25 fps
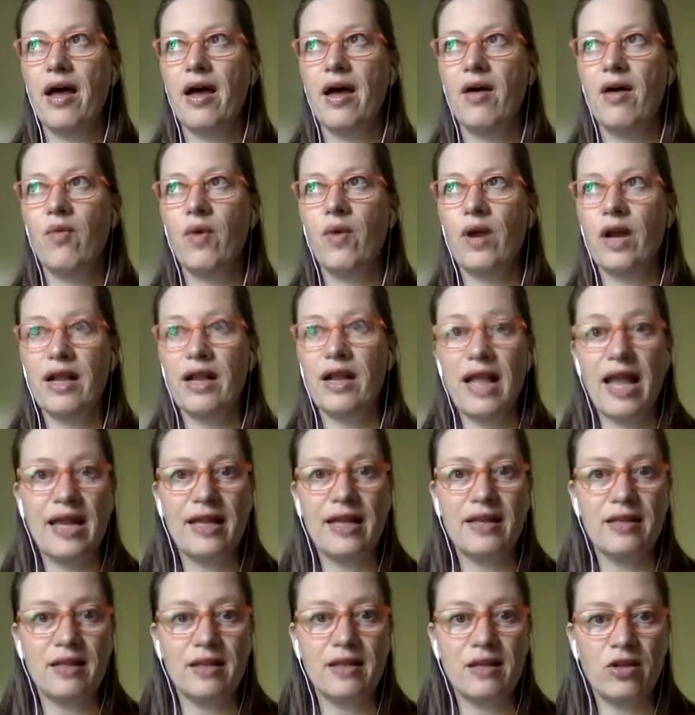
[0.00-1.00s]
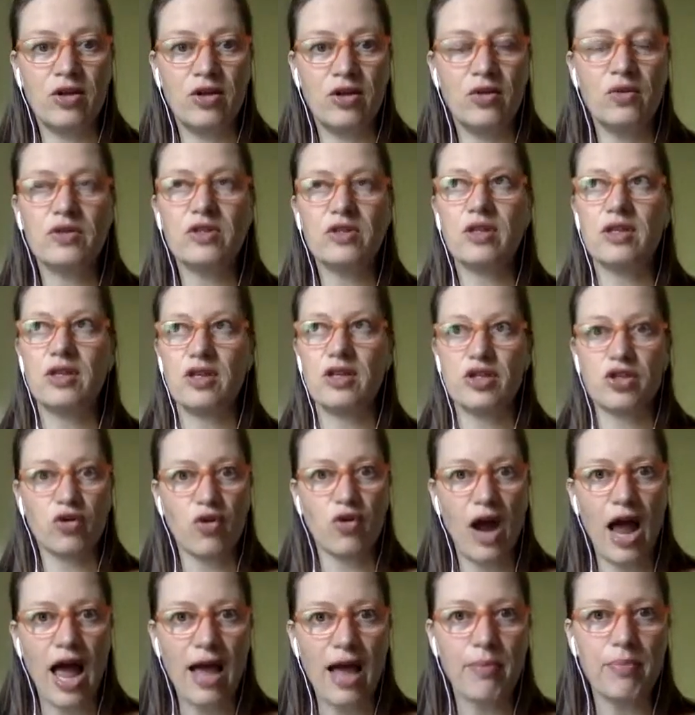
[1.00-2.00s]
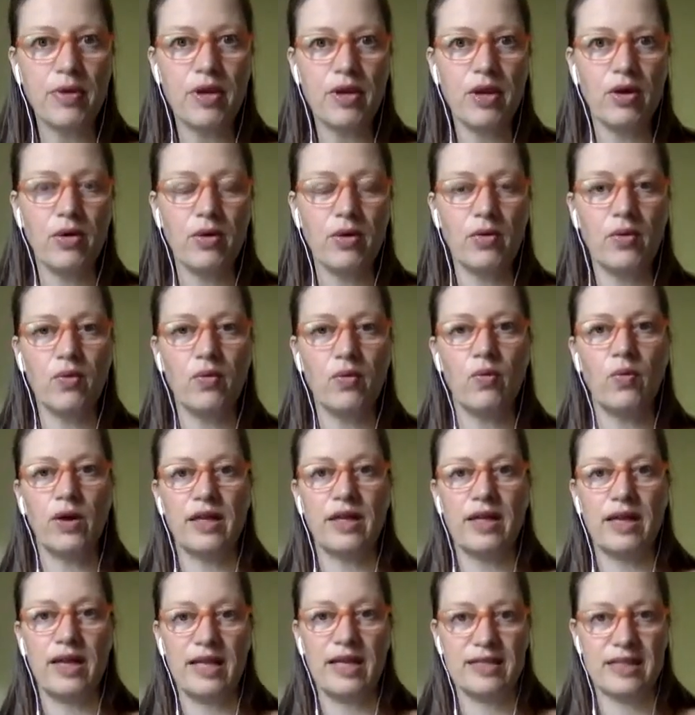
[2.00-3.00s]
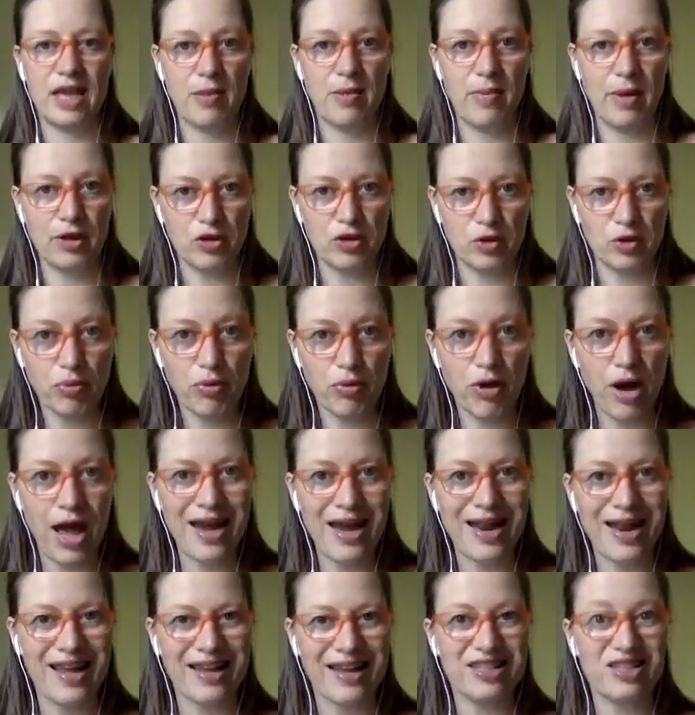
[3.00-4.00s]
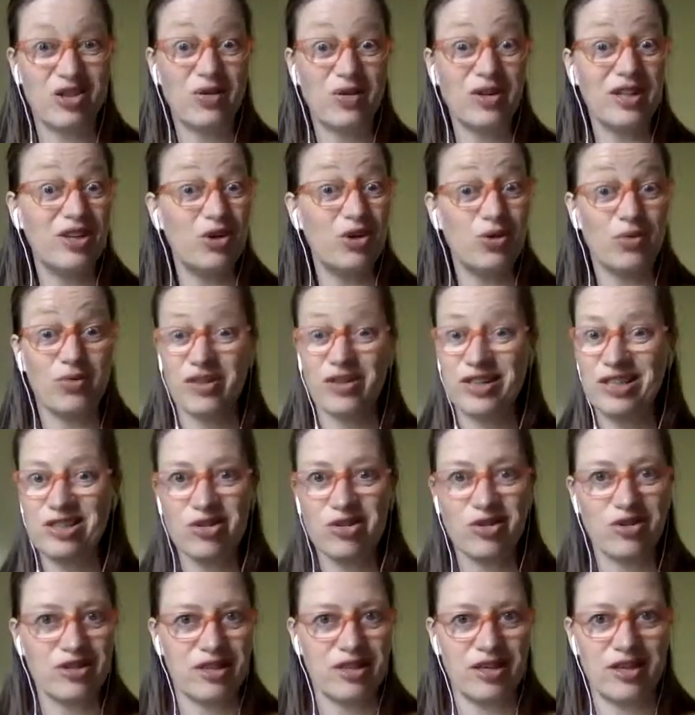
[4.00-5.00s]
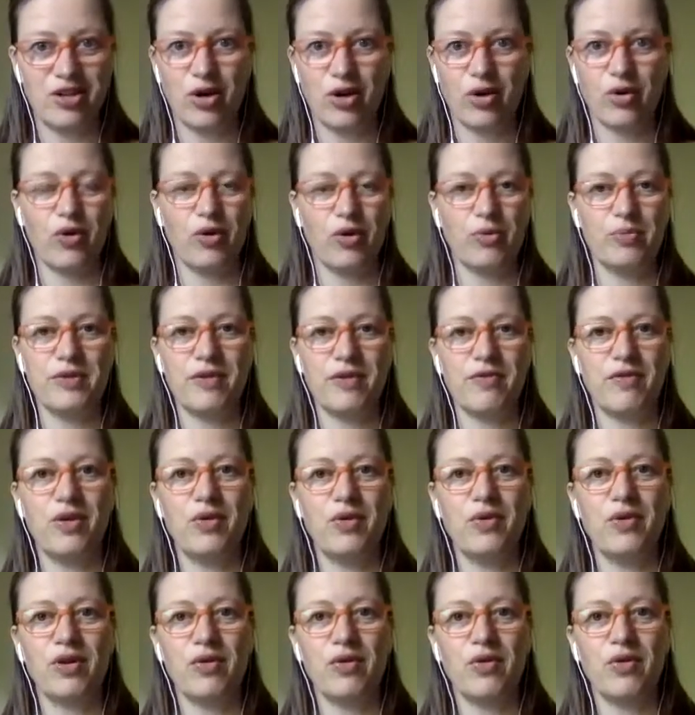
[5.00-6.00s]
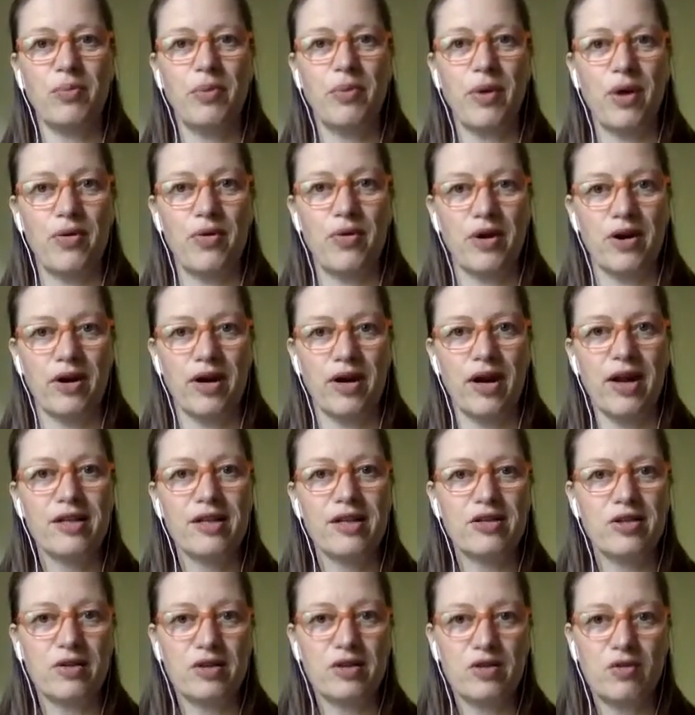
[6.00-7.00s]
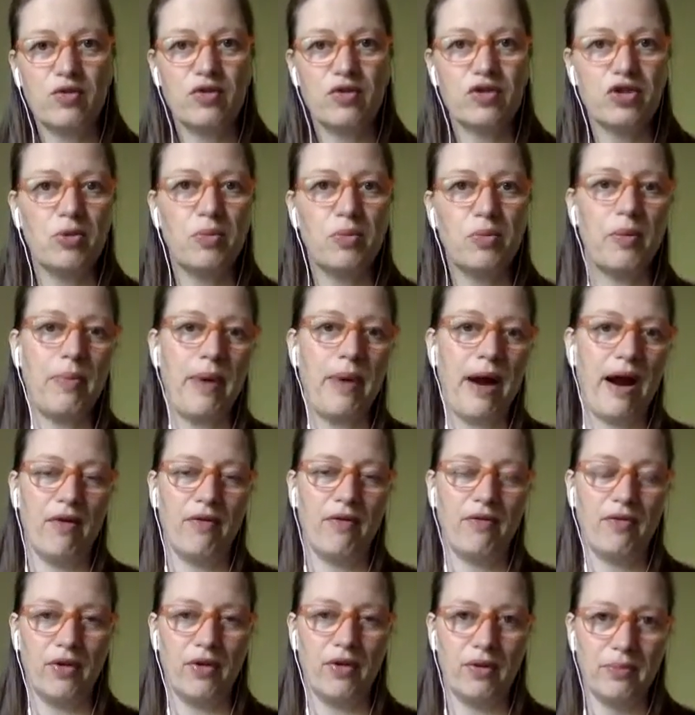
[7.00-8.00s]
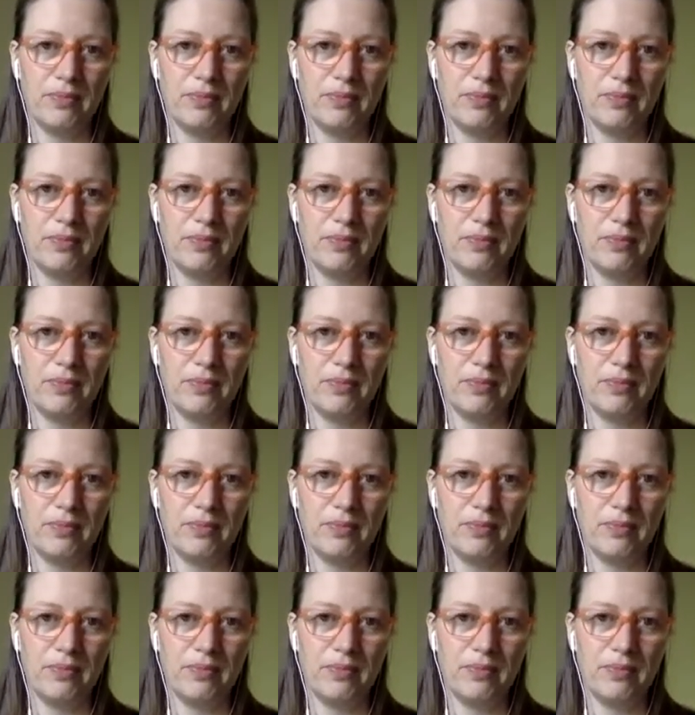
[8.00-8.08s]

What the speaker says: What are they use to describe you? What do they say about your products? You can do research in your groups if you're the group owner. So it's super powerful.